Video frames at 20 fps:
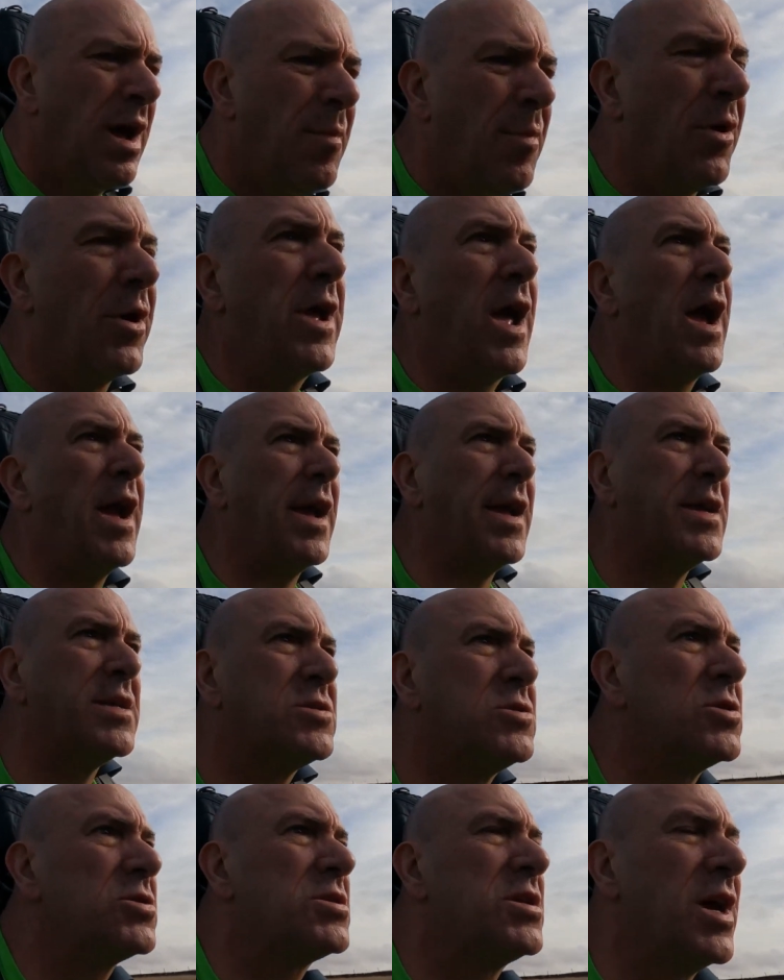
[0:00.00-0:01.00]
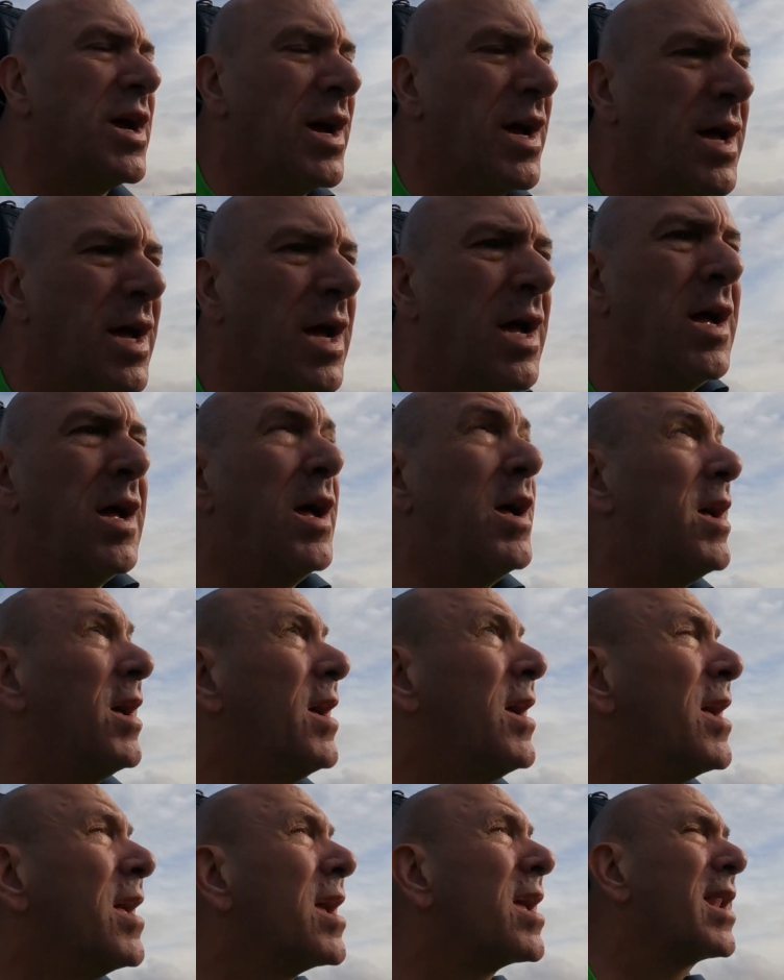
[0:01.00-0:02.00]
But yeah, it's just
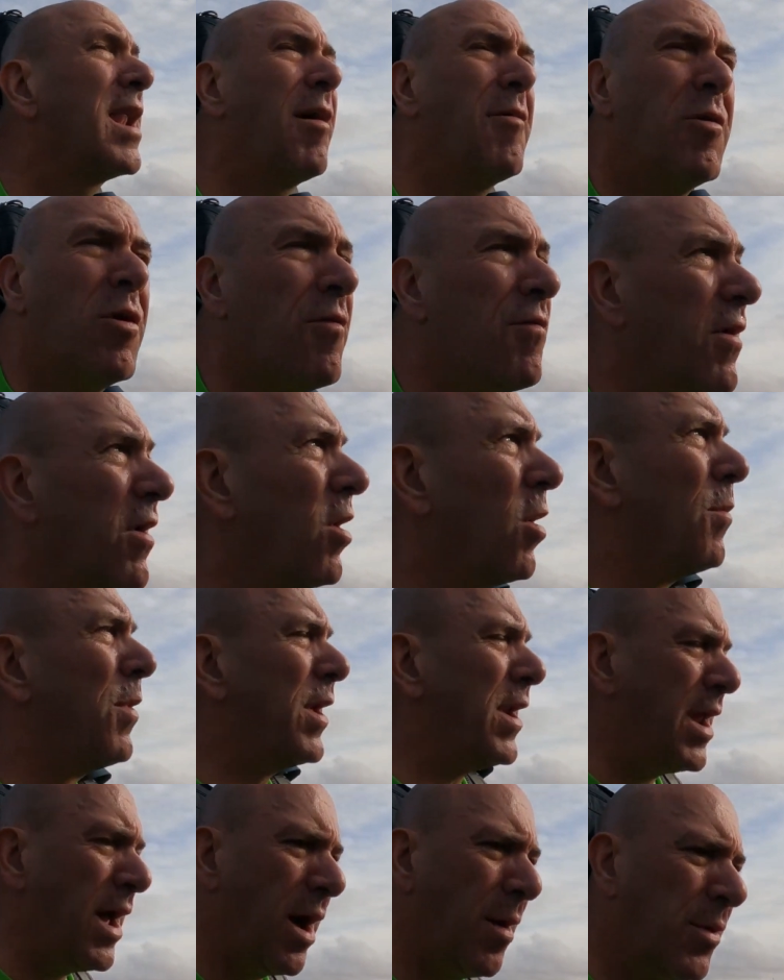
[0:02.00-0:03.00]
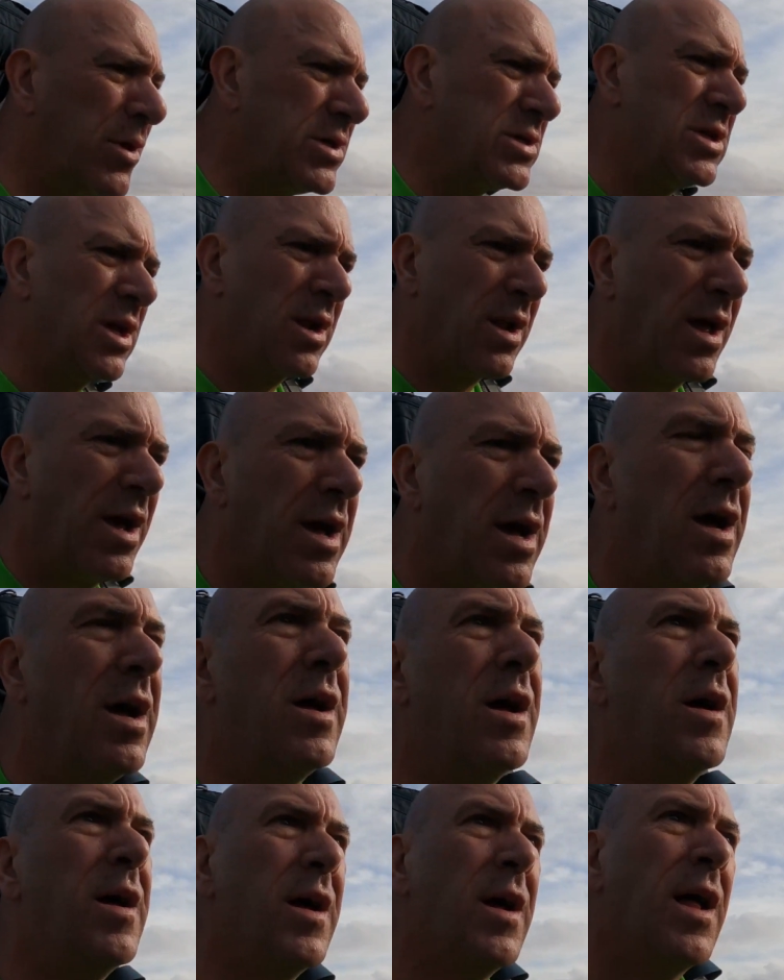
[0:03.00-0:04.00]
clouding over a little bit now, but it's still
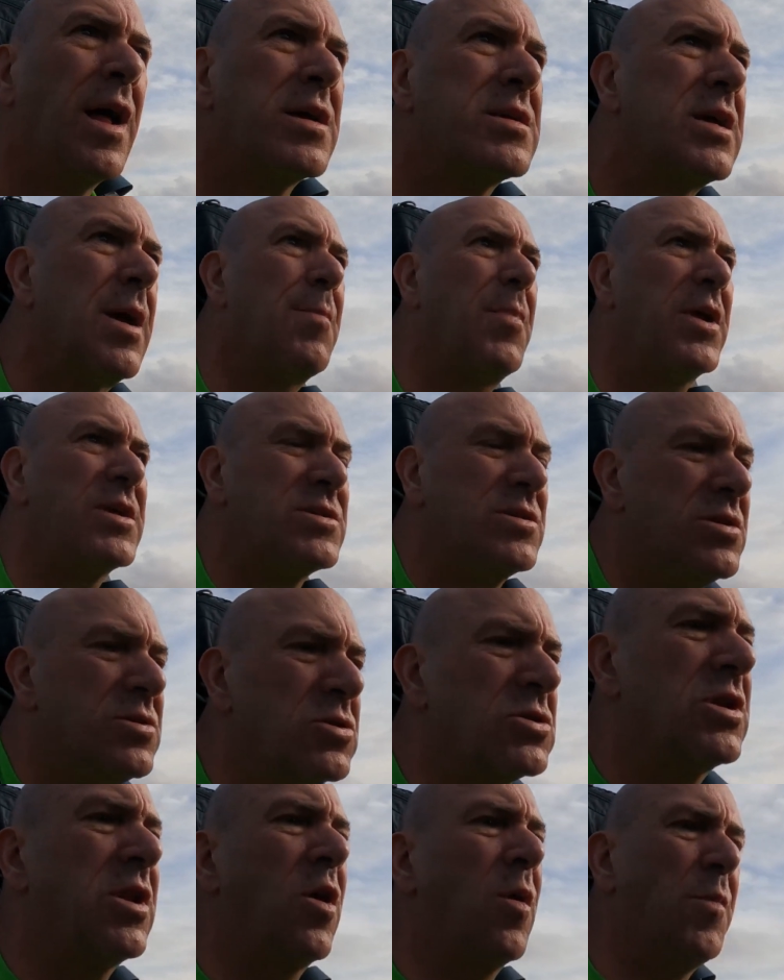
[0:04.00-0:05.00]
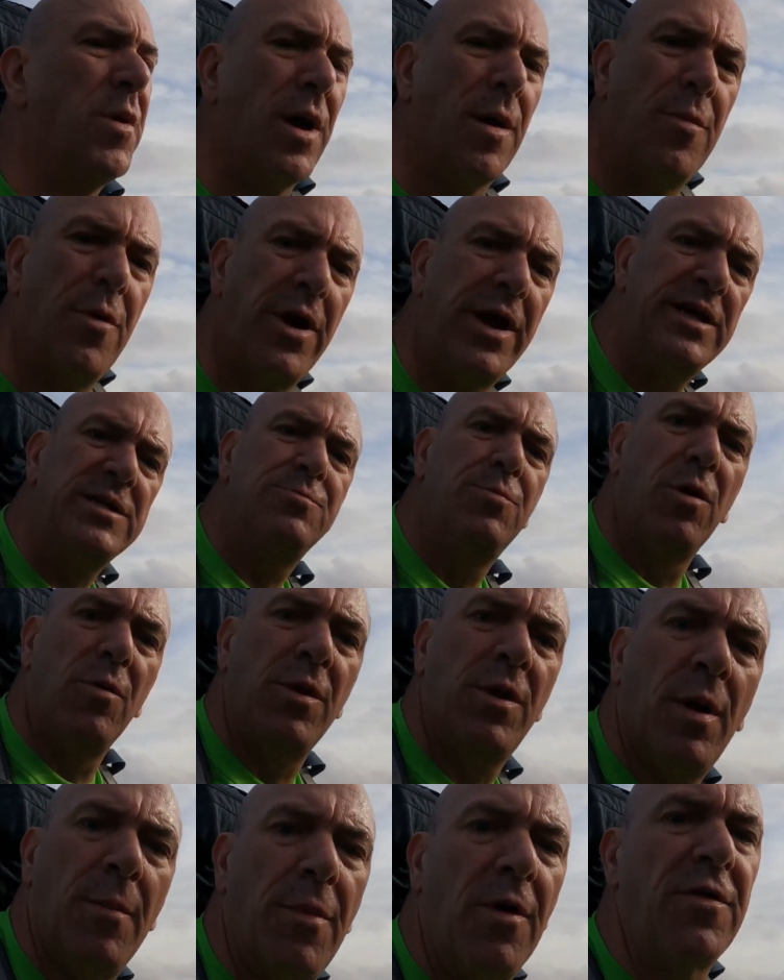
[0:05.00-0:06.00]
pleasant. Just a little bit of breeze, but
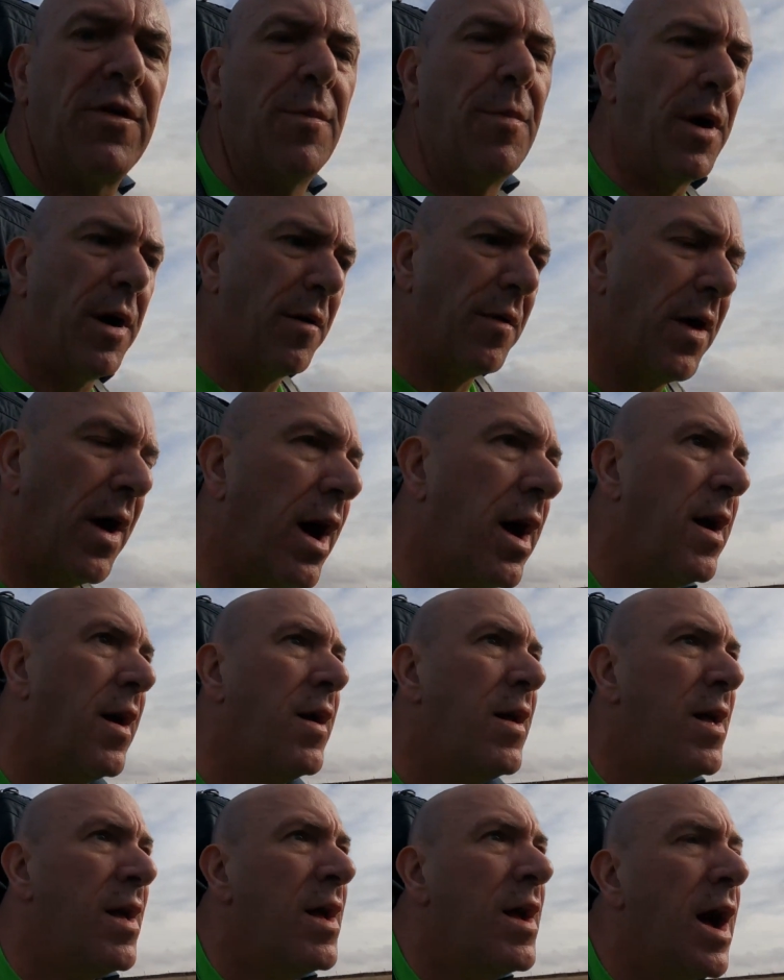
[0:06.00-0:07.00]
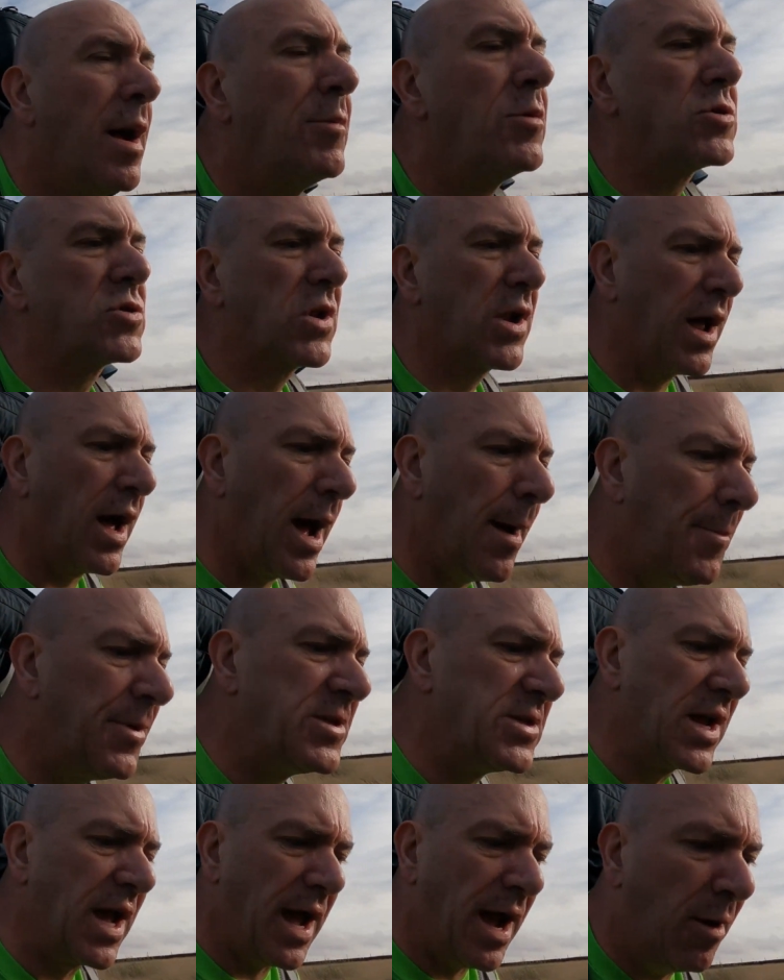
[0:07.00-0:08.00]
we're not bothered about that. I'm just happy
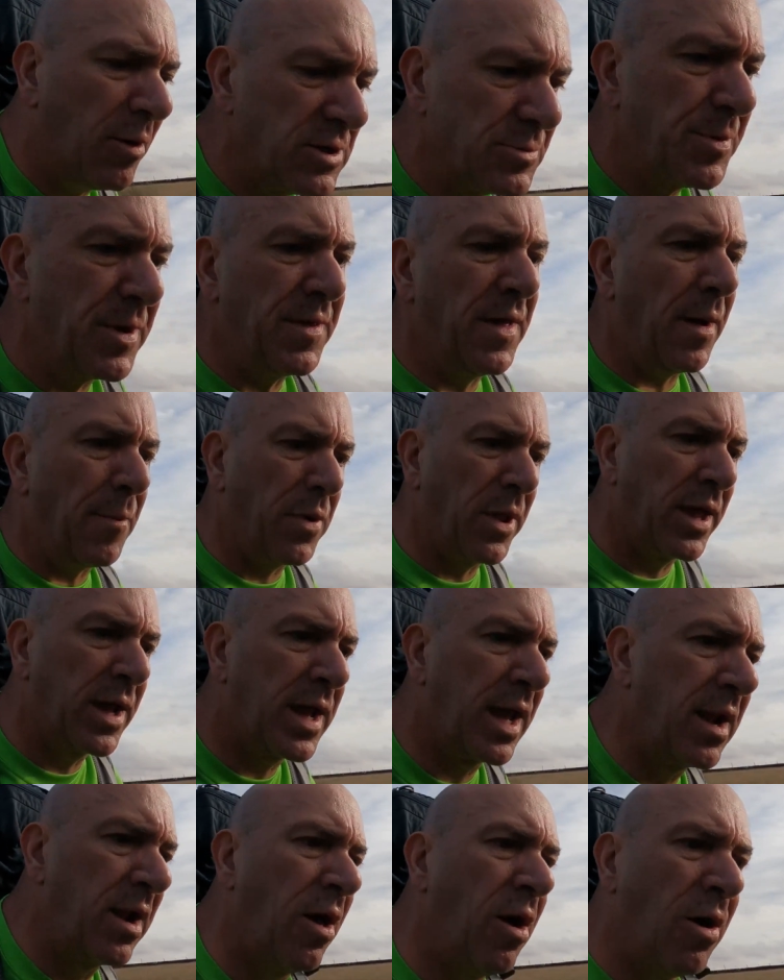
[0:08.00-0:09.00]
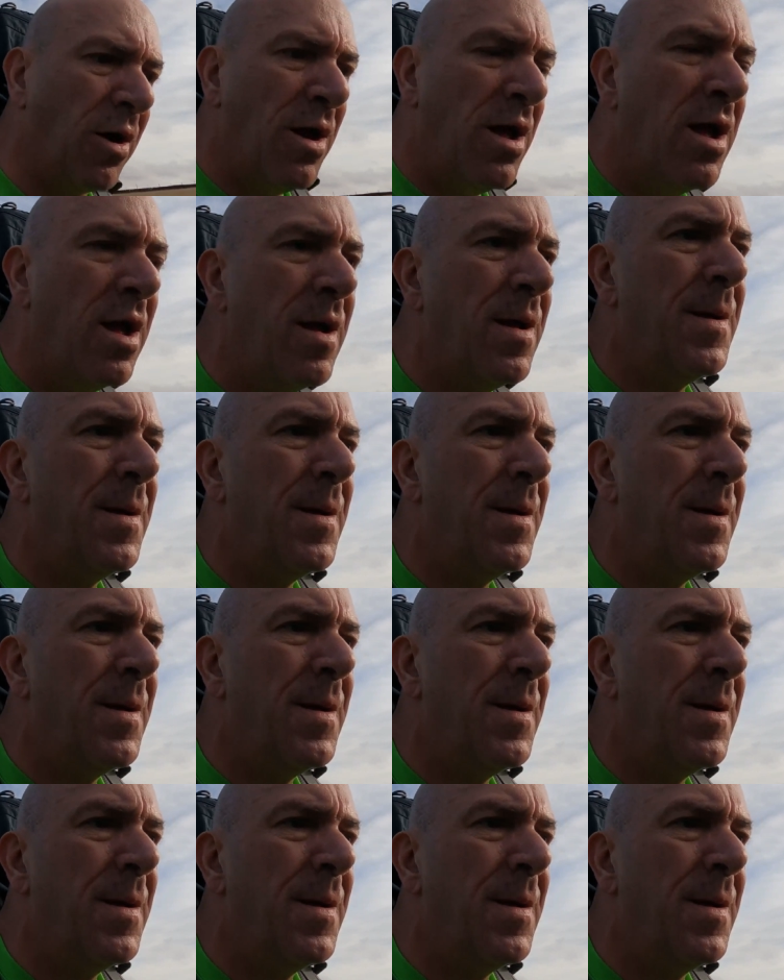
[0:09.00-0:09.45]
to get out. It's been that blinking long.